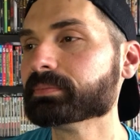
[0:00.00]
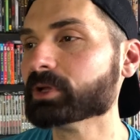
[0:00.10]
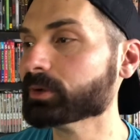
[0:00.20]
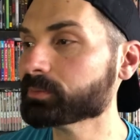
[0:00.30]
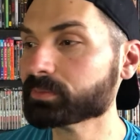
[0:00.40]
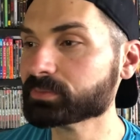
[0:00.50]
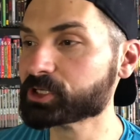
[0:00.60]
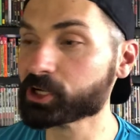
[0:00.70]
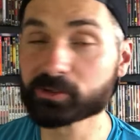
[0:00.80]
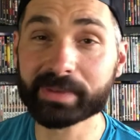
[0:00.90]
you know
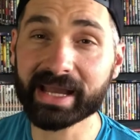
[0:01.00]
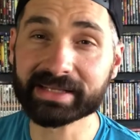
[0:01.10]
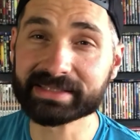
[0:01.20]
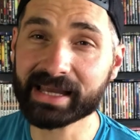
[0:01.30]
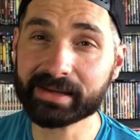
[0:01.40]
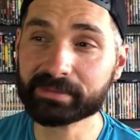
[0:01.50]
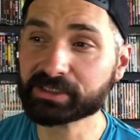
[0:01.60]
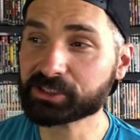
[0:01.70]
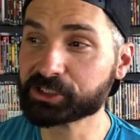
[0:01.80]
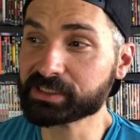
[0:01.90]
she goes back in time
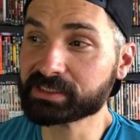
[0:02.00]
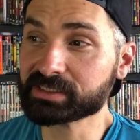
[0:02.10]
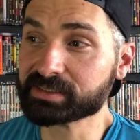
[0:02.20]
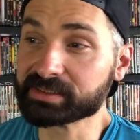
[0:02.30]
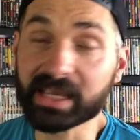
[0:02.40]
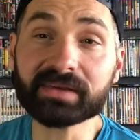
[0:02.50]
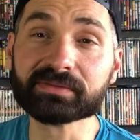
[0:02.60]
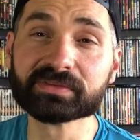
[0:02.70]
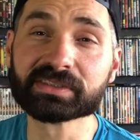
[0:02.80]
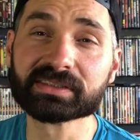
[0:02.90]
and she
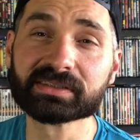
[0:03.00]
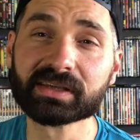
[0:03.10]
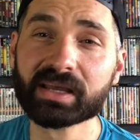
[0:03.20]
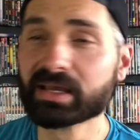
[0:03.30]
saves